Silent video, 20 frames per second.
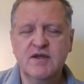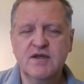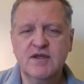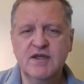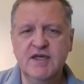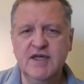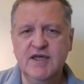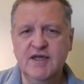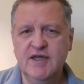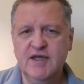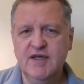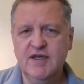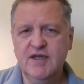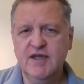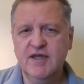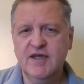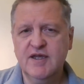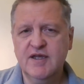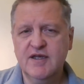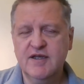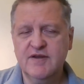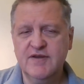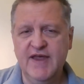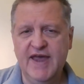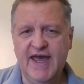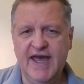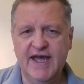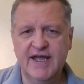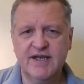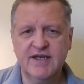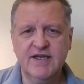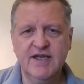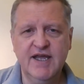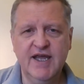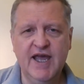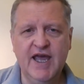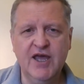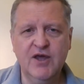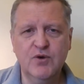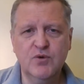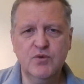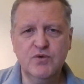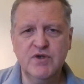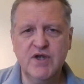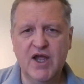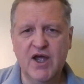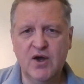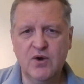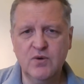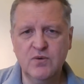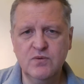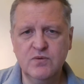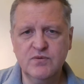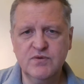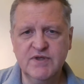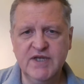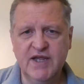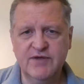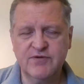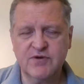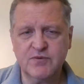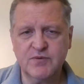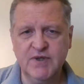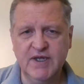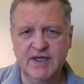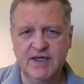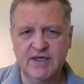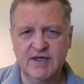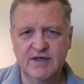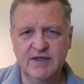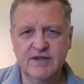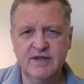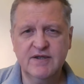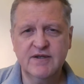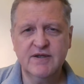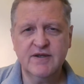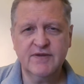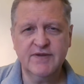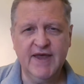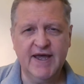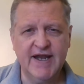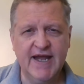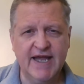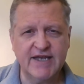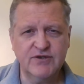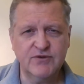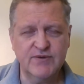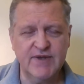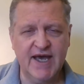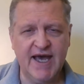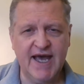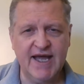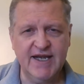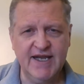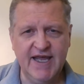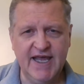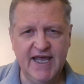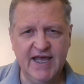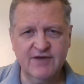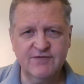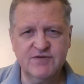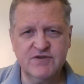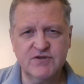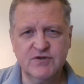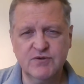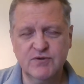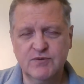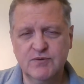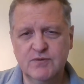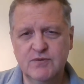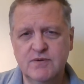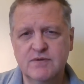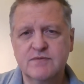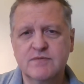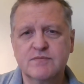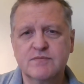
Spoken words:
Que that eu não deveria, that I do not have to